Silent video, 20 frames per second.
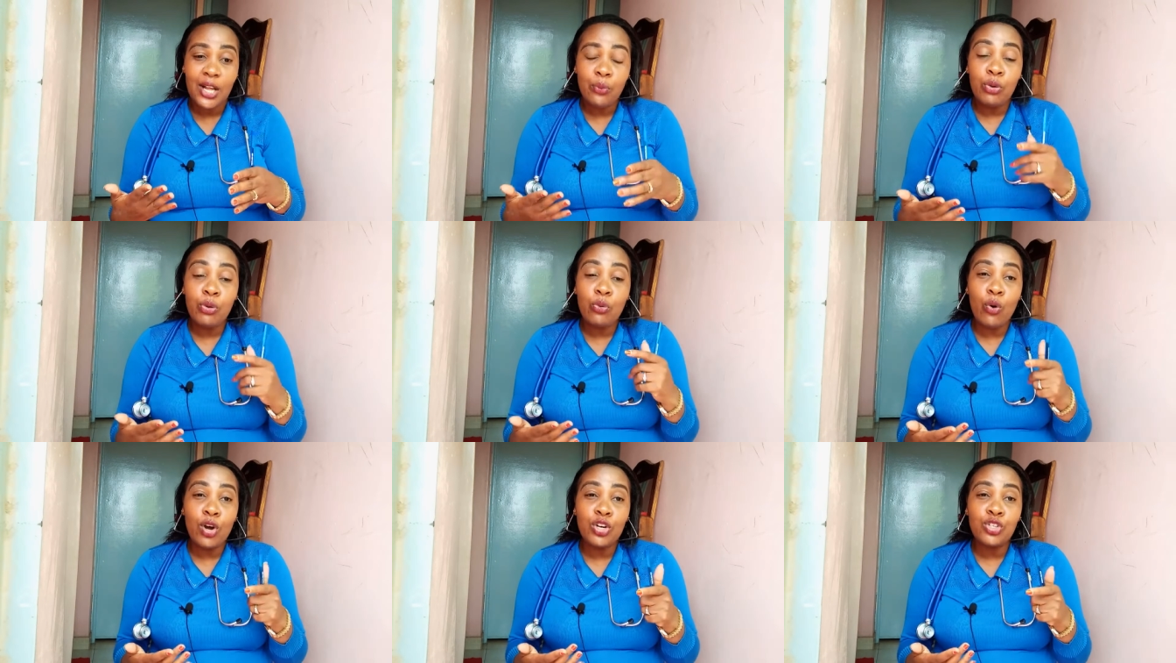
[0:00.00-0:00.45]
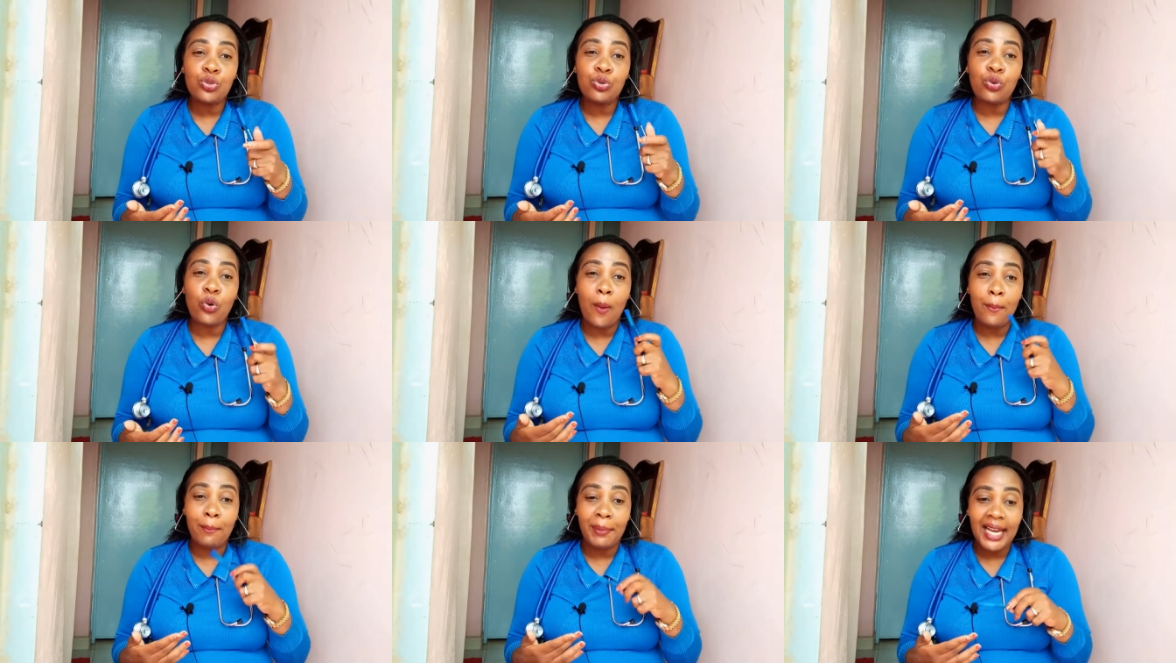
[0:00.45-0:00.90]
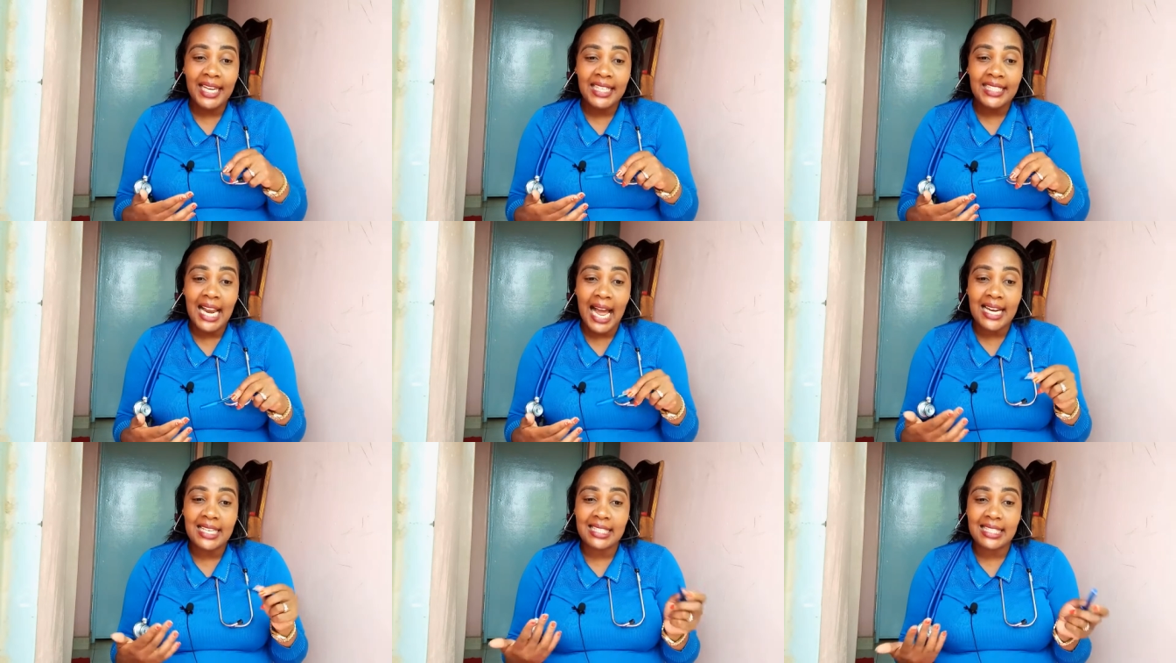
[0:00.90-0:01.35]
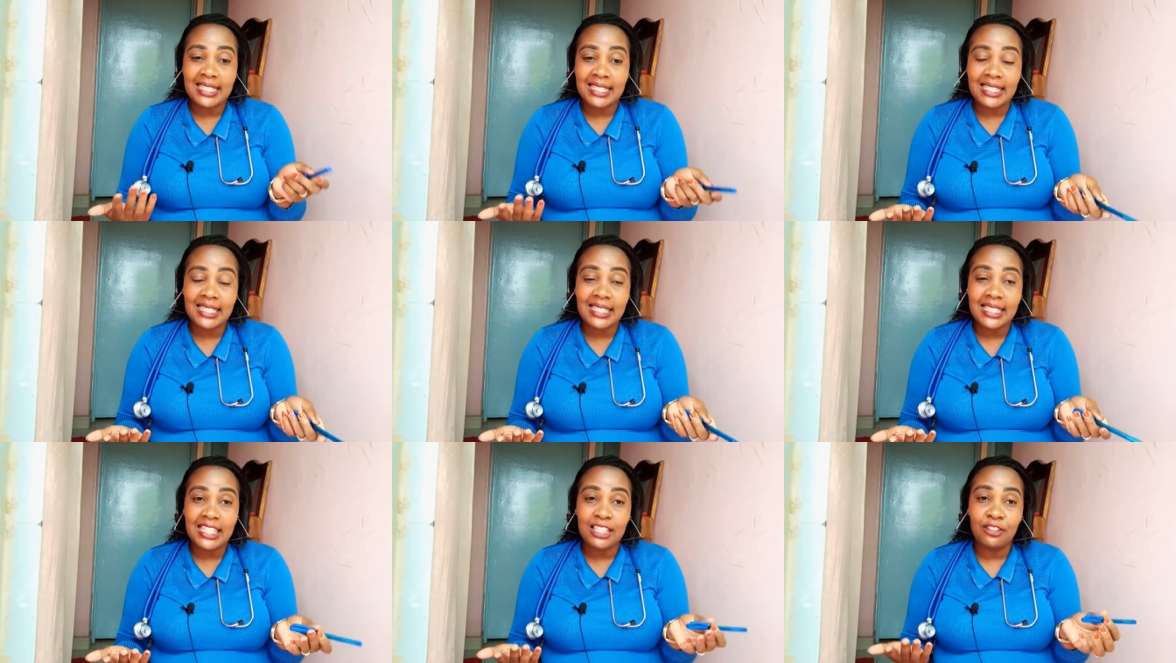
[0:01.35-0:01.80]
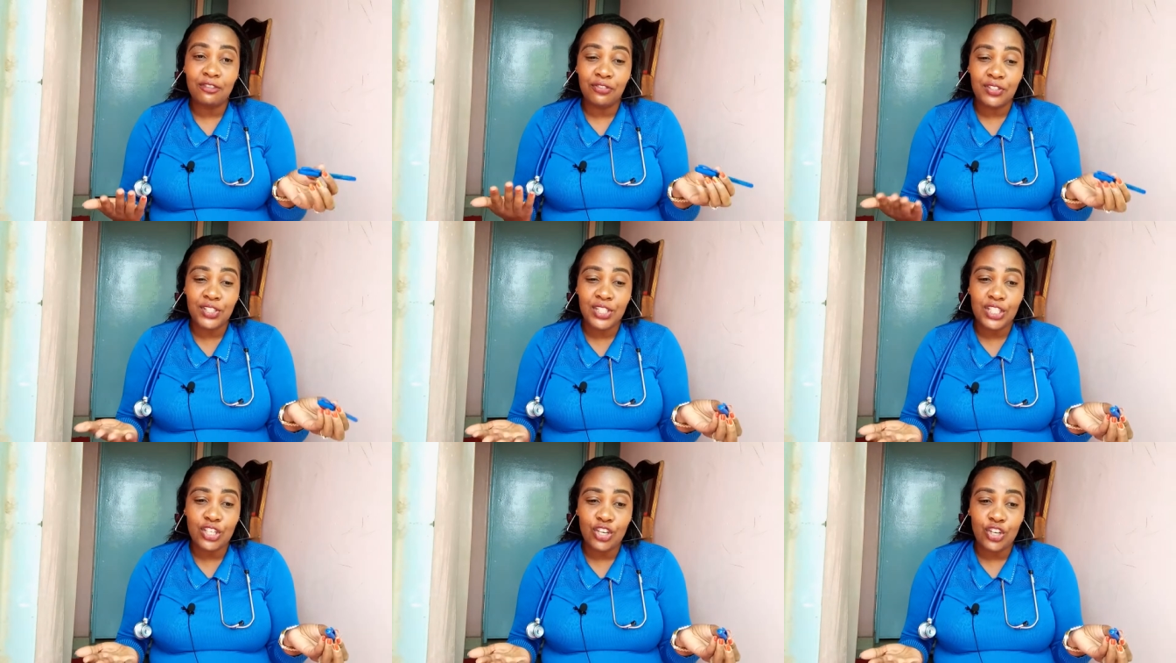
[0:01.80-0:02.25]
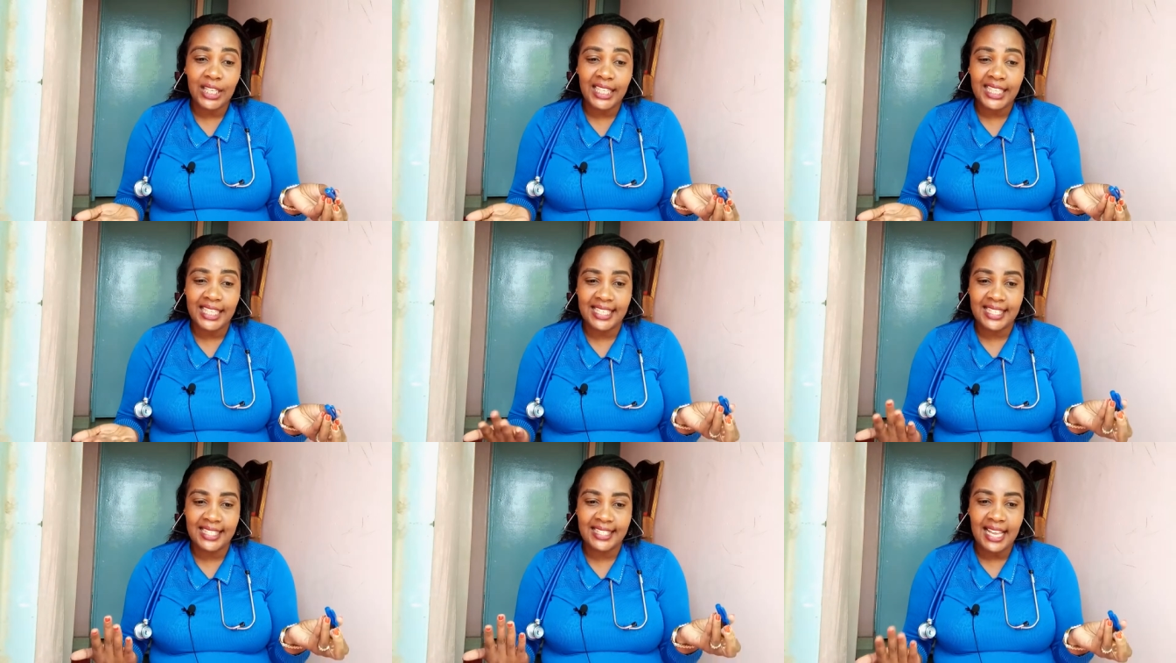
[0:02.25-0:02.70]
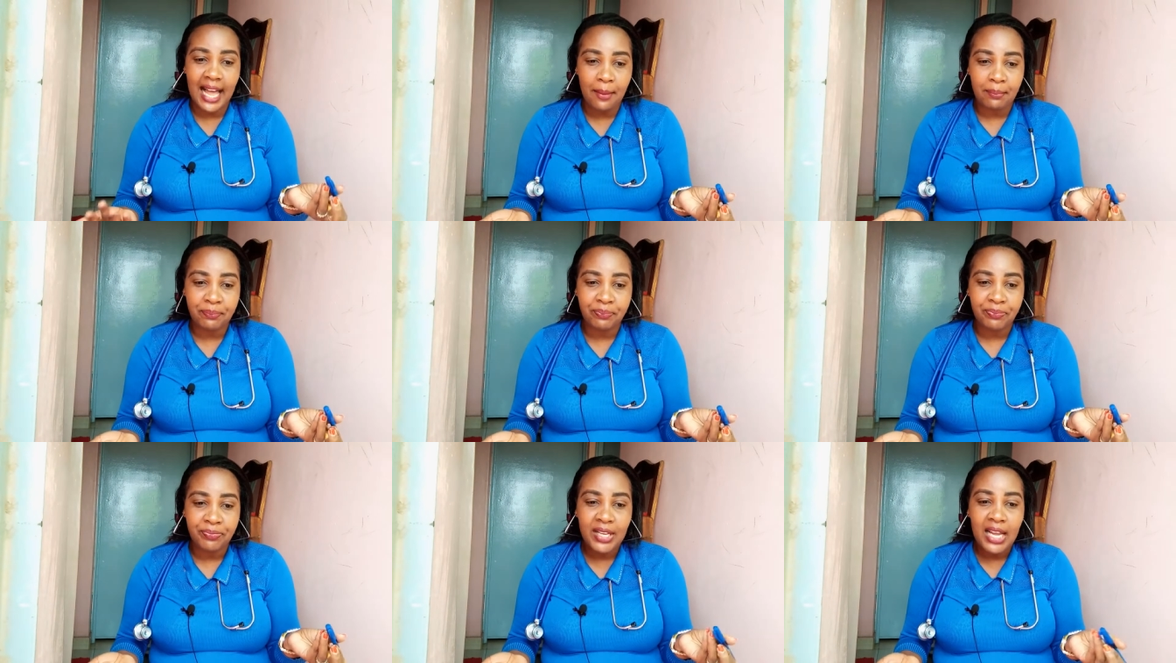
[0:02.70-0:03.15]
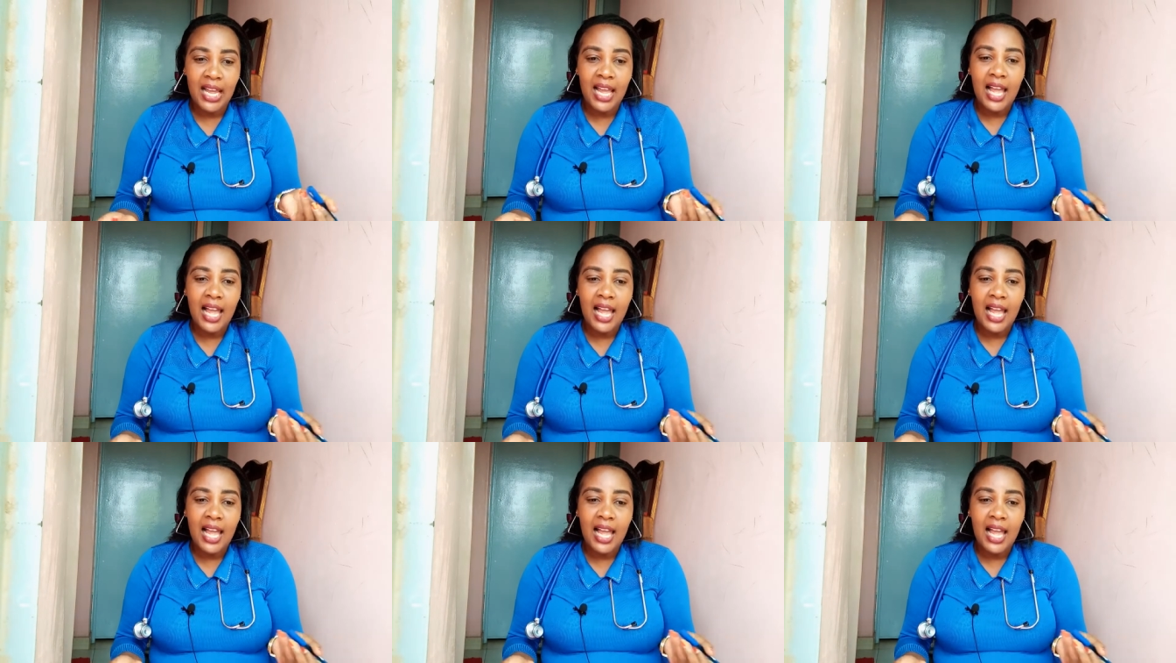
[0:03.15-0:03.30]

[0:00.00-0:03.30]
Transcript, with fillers: We want to combine and see in physical exam.